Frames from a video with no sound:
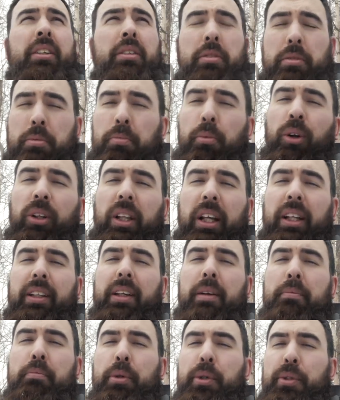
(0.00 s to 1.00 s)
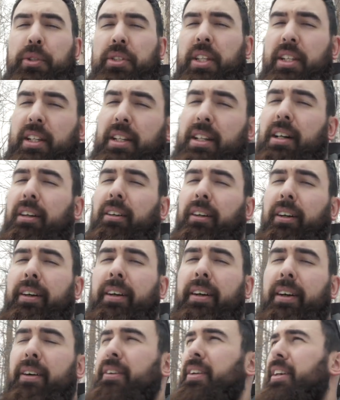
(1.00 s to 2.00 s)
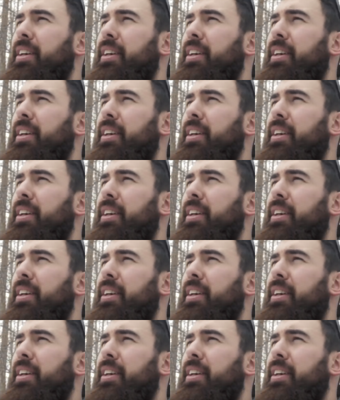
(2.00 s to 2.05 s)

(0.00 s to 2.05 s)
It's more likely a moose than an elk out